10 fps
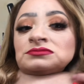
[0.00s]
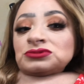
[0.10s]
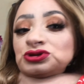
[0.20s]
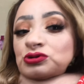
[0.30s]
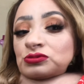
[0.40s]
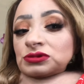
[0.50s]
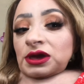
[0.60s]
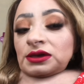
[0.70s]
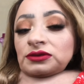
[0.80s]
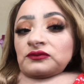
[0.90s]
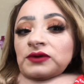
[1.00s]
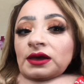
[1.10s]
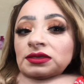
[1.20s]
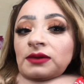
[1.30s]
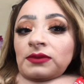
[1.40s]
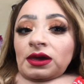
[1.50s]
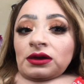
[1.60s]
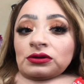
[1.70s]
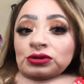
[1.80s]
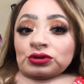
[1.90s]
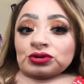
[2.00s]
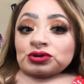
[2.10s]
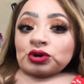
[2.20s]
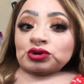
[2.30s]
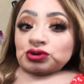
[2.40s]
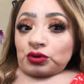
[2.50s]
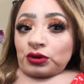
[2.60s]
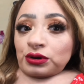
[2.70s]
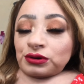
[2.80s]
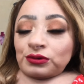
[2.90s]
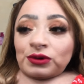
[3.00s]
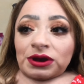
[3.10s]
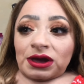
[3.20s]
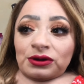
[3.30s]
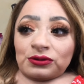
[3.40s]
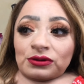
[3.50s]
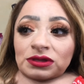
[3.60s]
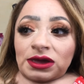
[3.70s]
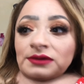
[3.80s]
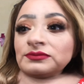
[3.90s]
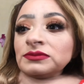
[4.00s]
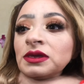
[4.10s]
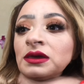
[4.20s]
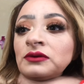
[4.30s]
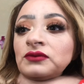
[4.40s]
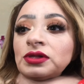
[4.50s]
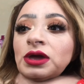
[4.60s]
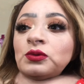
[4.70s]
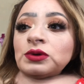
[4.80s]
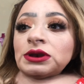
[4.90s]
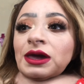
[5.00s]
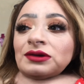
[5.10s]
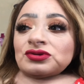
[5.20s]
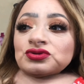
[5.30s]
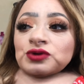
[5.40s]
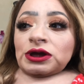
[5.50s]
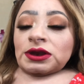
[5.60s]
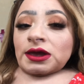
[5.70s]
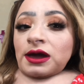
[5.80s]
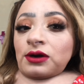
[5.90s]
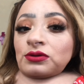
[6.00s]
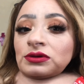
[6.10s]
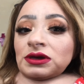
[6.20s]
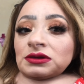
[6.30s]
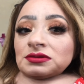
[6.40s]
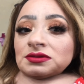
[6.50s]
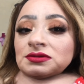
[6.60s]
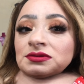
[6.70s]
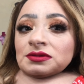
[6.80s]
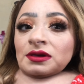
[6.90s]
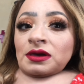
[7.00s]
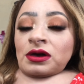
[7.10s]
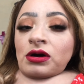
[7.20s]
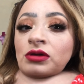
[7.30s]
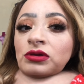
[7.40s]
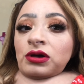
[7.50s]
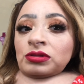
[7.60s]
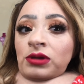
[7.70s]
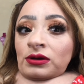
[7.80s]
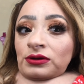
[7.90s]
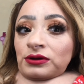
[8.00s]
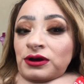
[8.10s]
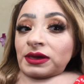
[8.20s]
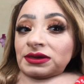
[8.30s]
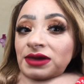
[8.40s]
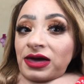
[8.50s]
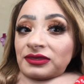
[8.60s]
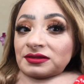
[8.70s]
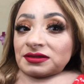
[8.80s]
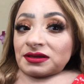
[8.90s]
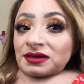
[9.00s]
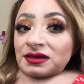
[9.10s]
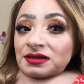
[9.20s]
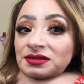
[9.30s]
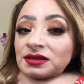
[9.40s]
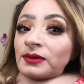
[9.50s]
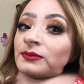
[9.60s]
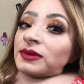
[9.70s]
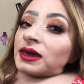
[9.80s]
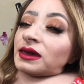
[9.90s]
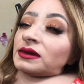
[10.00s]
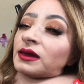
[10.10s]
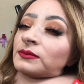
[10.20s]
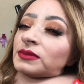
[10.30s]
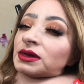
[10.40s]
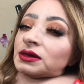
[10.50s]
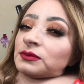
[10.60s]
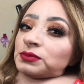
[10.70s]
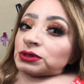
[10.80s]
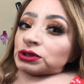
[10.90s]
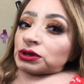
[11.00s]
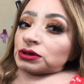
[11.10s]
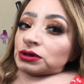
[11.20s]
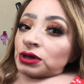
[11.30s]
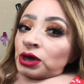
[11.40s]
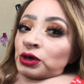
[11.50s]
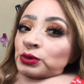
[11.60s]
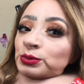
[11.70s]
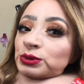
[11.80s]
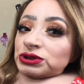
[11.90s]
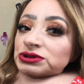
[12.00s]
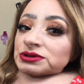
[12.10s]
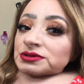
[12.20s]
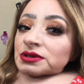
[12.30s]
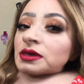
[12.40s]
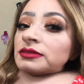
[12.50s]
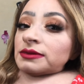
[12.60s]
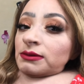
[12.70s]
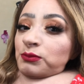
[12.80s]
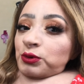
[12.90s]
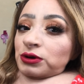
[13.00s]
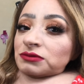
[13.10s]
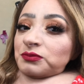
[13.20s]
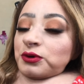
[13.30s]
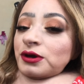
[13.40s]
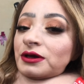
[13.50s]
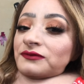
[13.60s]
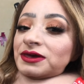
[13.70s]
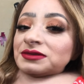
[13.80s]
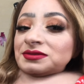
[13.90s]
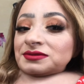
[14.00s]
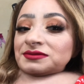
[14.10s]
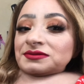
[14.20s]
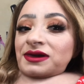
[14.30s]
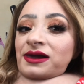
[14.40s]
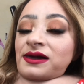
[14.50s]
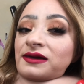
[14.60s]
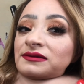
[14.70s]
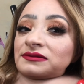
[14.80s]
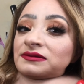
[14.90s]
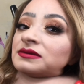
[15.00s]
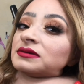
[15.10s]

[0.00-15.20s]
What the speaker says: don't like the fact that my hair looks shorter when I curl it. I feel like when I straighten it out, it's a lot longer. Yeah, this is my makeup look, which is the important part of it. And